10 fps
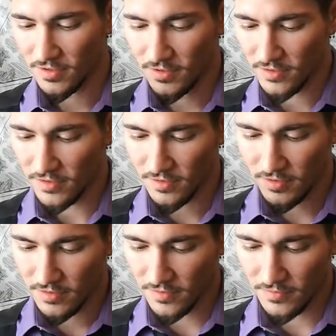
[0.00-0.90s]

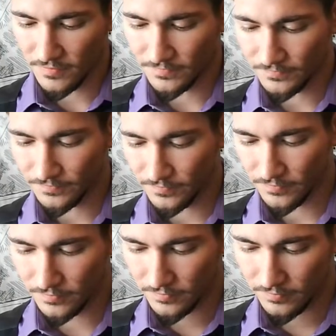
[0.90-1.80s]

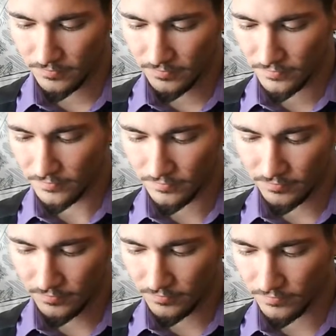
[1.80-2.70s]

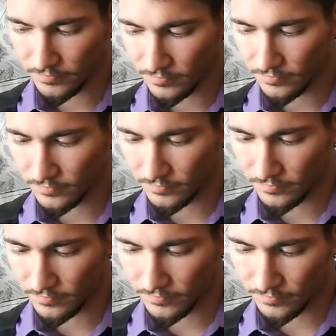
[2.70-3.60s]

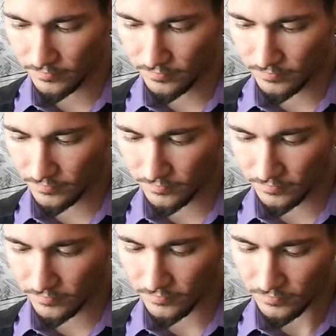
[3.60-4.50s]

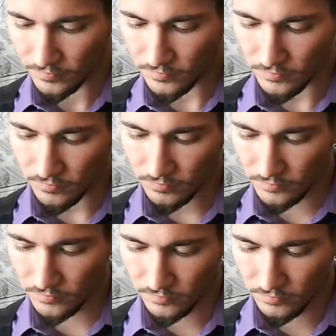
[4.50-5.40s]

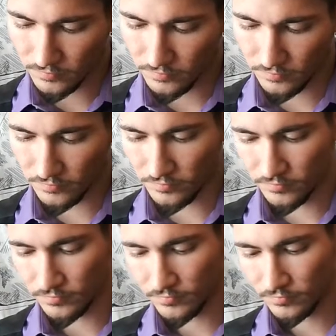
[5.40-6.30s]

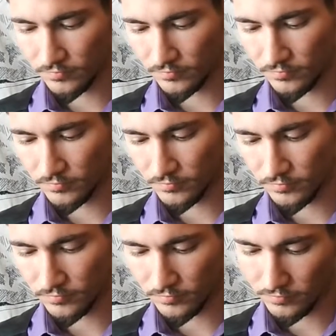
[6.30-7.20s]

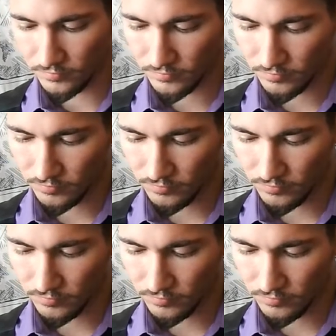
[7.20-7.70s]
No one is speaking in this clip.